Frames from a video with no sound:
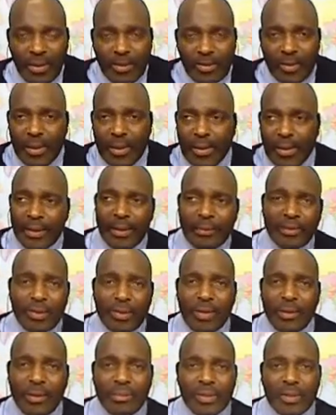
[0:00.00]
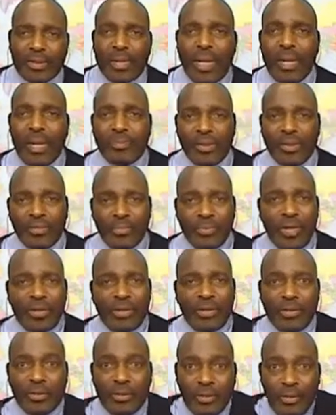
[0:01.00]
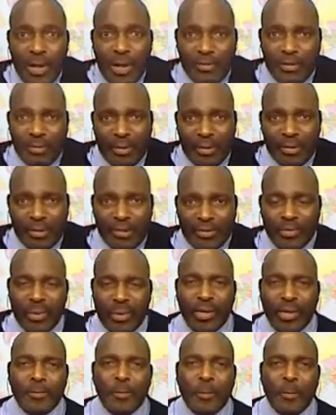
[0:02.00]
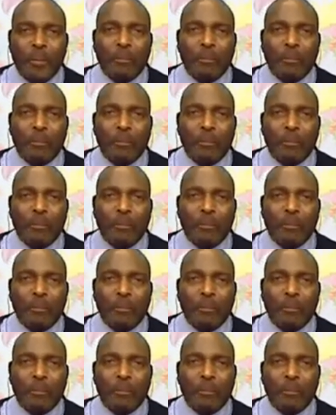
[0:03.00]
It's not like I'm saying because I'm this way, you have to be this way.